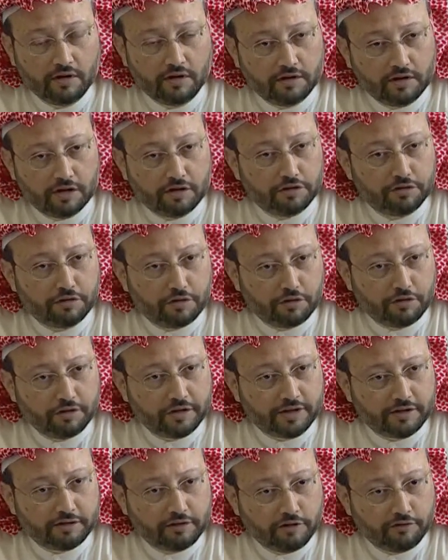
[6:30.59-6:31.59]
They
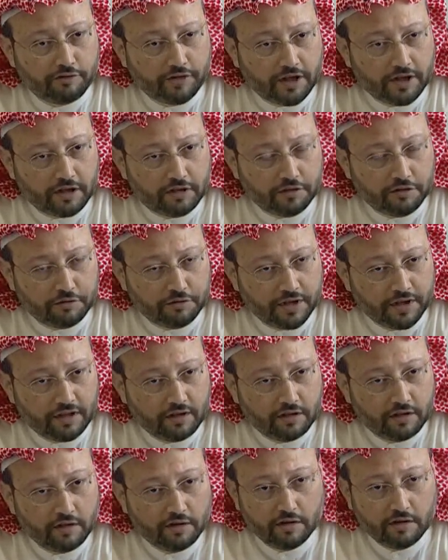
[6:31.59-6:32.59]
destroyed the Soviet
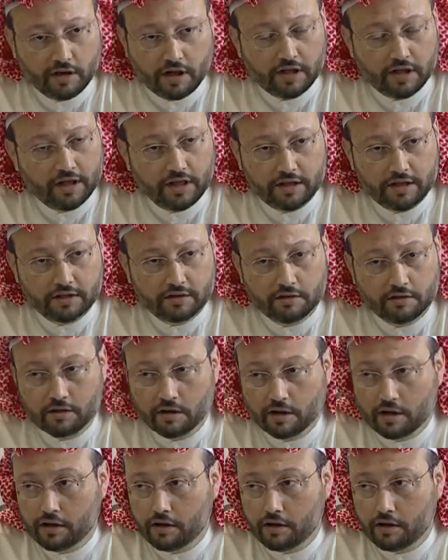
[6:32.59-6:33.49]
Union, and they just